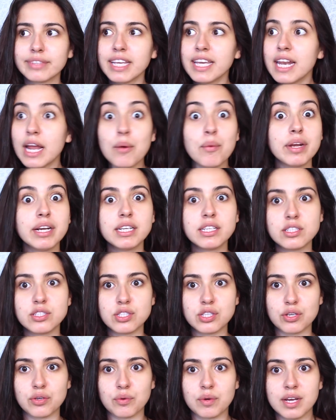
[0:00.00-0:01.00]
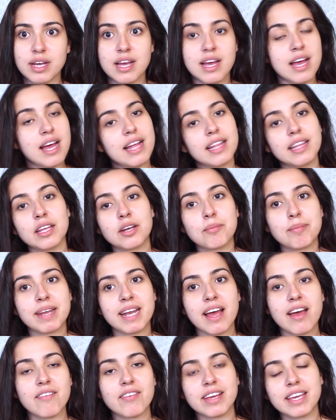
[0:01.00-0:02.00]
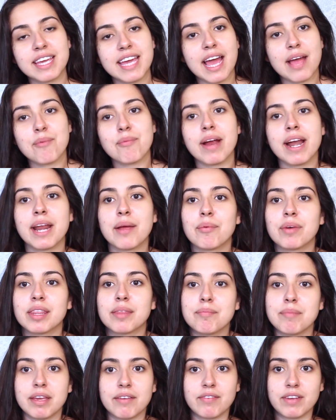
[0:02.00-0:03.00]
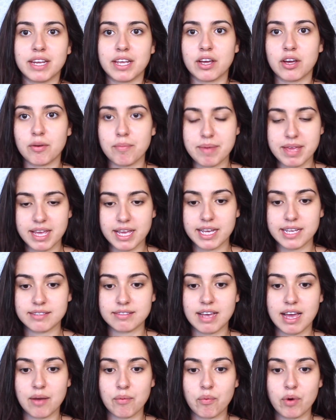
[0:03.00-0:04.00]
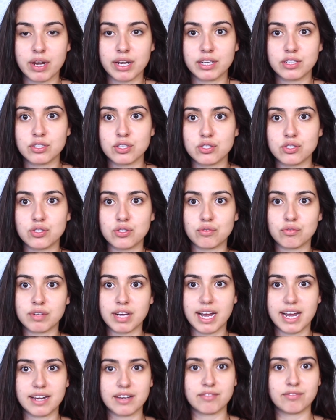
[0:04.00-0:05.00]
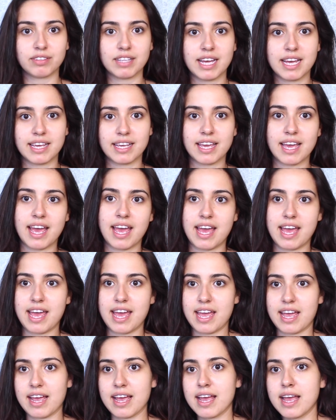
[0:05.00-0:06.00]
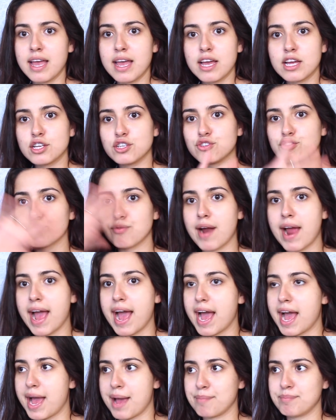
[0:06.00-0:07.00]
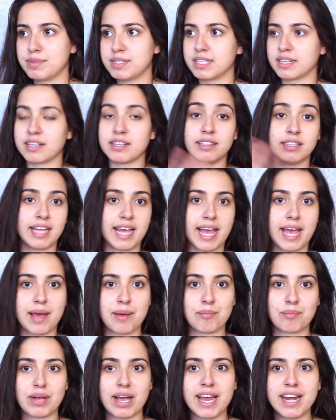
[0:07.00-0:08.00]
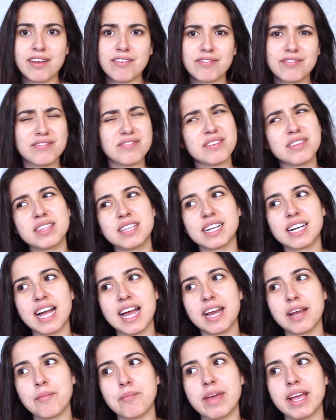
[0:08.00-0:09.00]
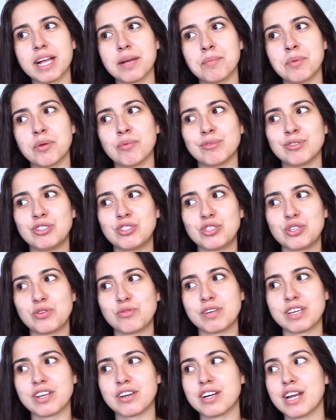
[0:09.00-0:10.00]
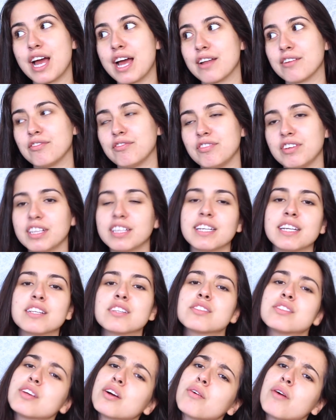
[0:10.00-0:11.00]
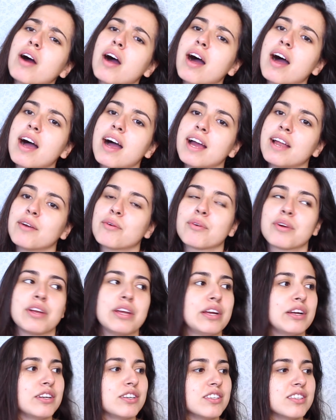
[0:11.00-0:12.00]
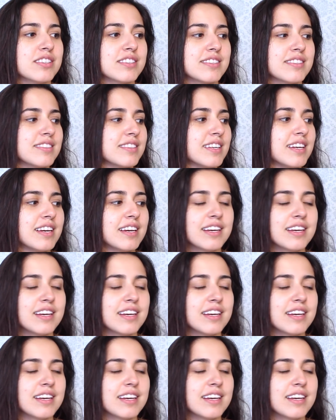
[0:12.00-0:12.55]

And I wanted to do a little bit of a get ready with me video because I wanted to do kind of like a drab to glam, kind of the kind of makeup you would do when you're not feeling so hot or you're just